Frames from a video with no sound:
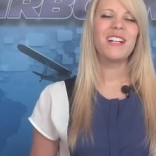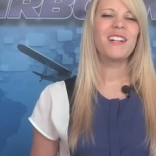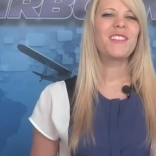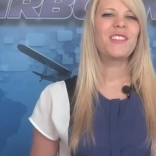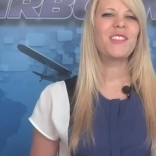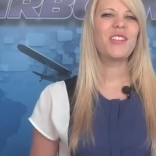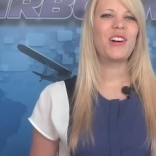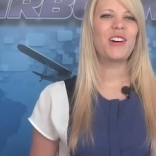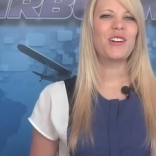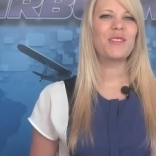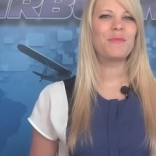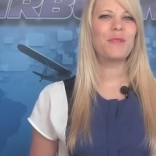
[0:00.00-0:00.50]

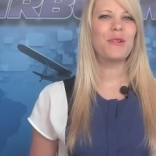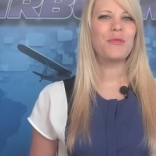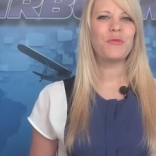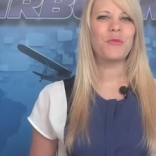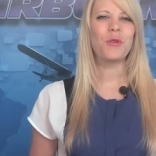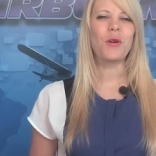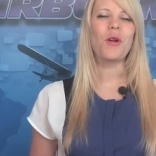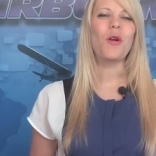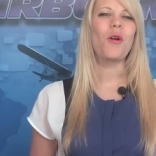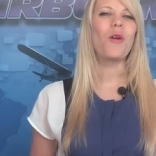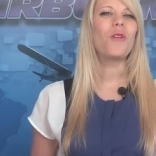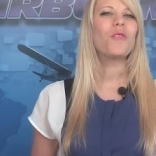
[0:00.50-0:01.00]
Long
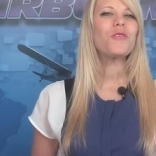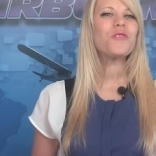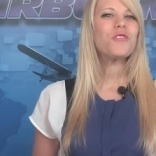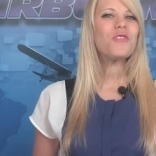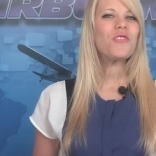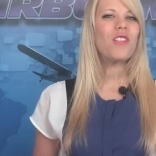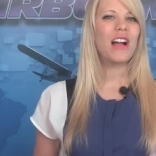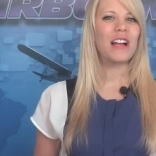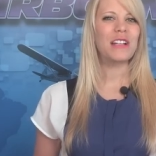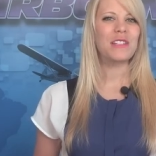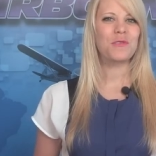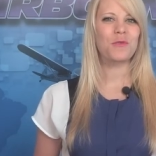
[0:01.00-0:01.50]
before
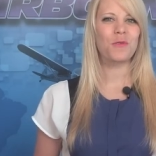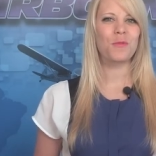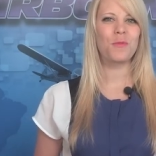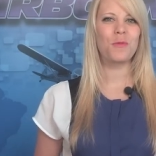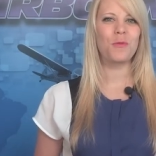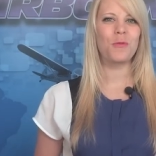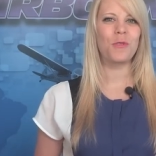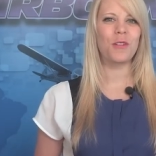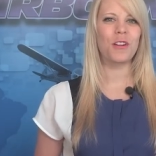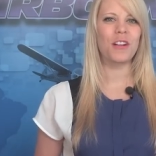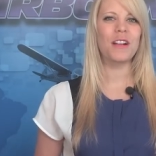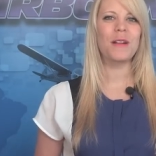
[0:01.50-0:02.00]
ultralights were
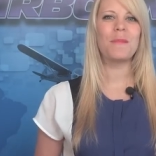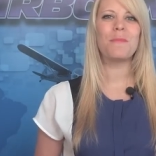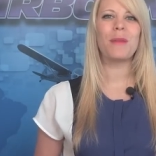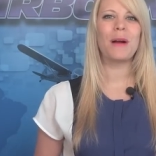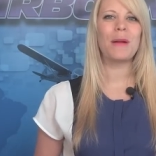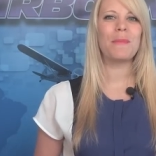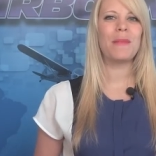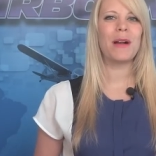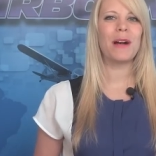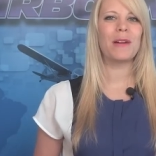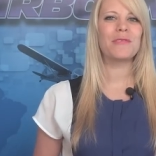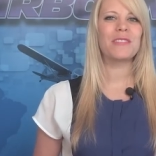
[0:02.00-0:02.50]
born,
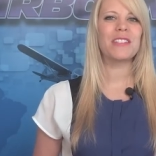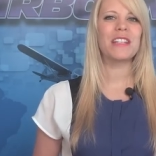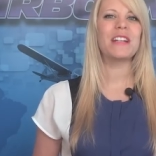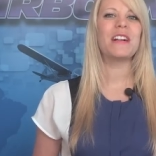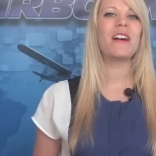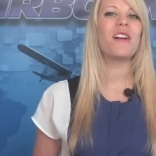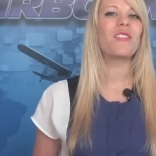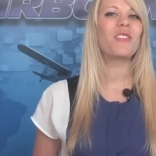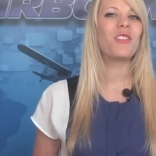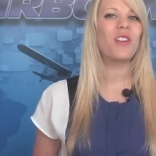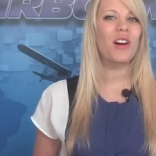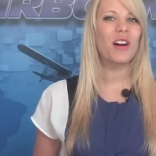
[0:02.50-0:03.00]
by mounting
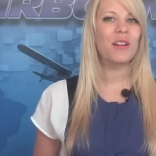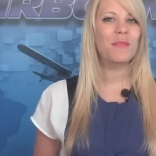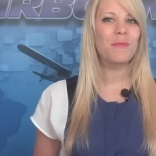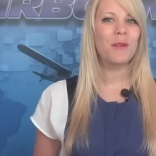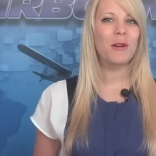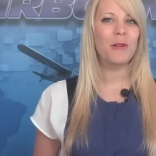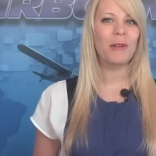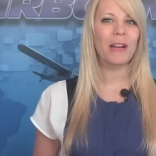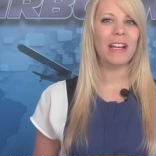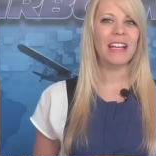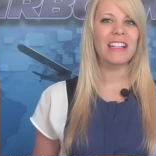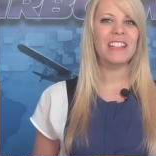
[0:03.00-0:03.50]

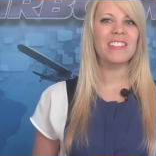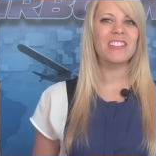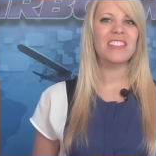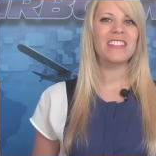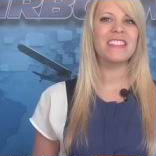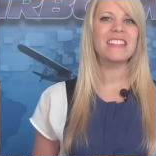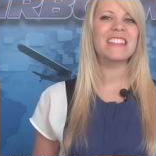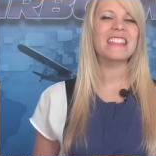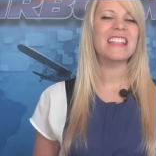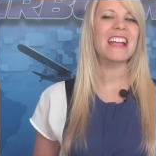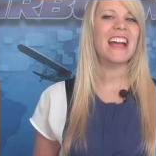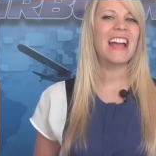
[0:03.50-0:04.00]
lawnmower
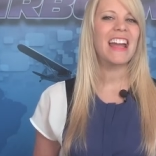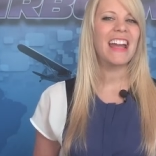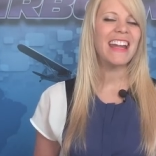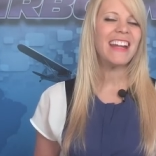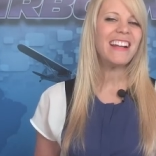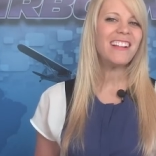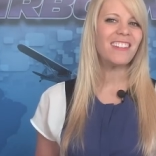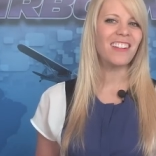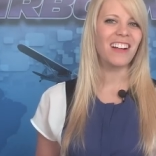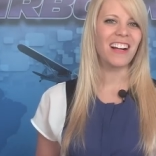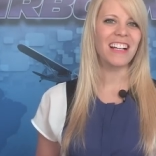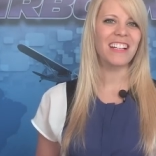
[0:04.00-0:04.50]
engines to
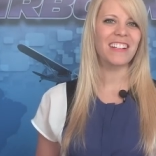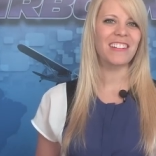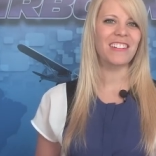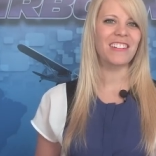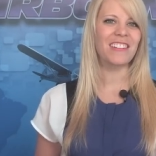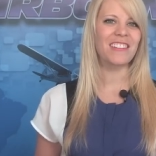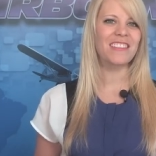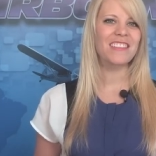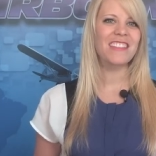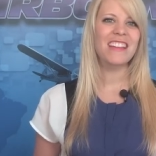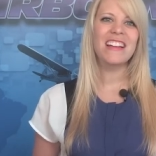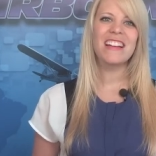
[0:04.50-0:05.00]
hang
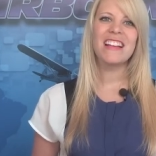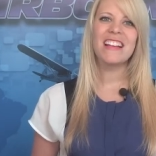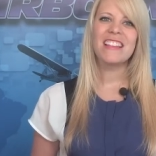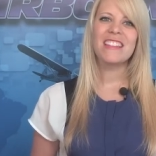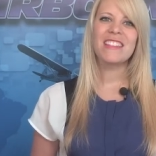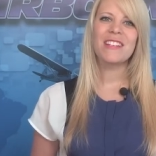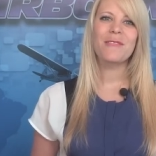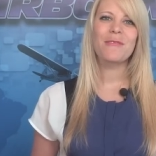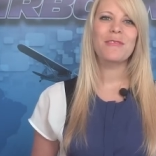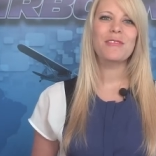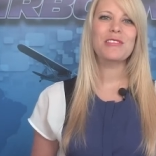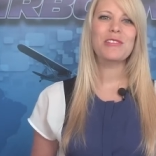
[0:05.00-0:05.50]
gliders,
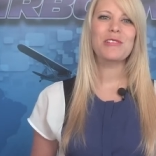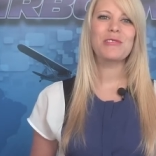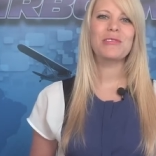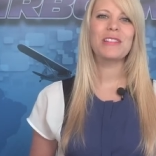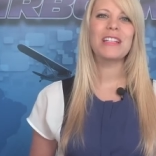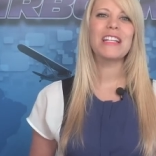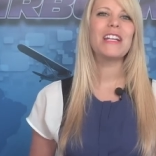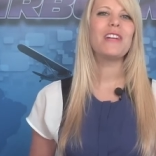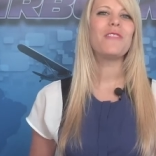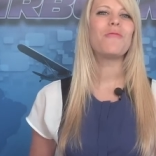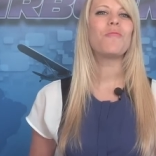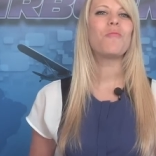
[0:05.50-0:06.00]
there was
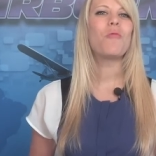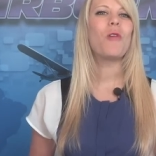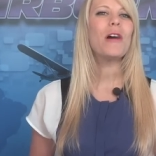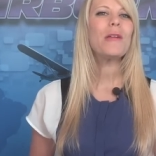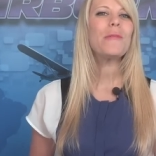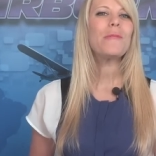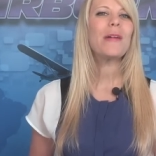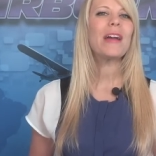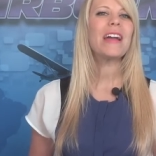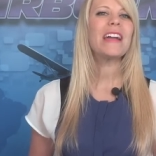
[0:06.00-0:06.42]
only one